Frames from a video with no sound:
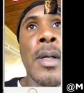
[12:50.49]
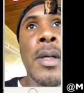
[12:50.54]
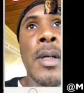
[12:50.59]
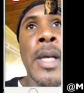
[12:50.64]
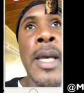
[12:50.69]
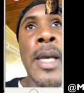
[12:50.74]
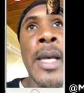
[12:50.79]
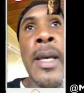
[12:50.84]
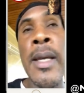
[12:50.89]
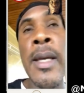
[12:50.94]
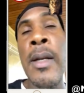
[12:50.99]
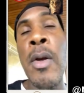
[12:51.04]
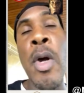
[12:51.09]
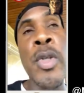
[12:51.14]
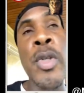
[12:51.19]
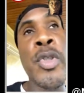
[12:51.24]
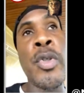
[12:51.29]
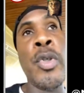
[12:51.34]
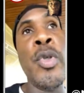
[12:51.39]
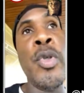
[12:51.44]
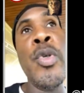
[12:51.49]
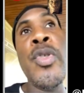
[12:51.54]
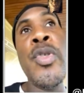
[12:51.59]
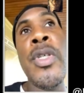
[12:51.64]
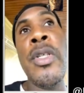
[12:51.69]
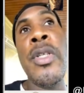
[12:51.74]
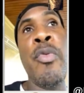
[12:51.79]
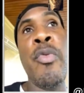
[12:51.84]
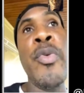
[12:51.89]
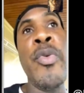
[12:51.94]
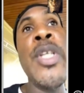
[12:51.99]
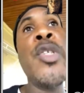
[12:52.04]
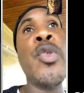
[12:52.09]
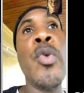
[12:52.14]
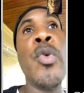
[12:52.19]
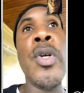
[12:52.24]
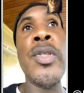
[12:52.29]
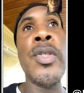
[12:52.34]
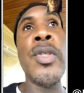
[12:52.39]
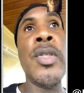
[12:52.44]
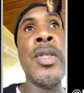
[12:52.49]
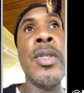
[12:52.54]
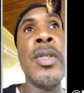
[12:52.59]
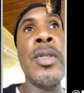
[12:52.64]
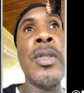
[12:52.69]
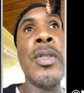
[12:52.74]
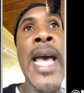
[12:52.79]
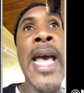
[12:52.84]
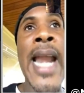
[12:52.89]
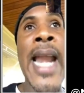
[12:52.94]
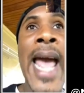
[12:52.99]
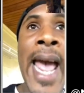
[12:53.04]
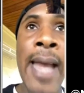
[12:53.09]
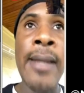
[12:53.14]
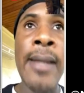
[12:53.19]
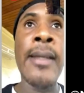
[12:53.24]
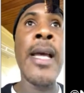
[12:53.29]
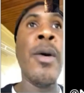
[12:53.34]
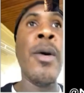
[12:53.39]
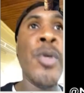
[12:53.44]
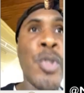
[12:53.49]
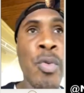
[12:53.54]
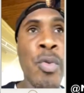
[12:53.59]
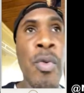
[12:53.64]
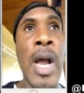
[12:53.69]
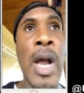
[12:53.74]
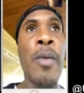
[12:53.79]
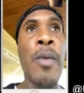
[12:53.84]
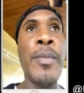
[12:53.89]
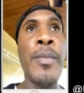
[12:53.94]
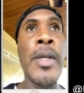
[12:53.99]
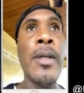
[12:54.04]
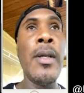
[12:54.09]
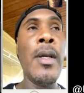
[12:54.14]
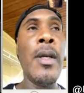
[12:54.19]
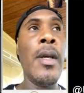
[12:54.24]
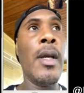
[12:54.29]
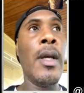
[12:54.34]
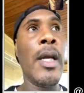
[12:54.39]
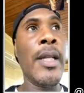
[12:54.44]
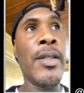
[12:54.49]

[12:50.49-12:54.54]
and also using the resources that I had that was around me and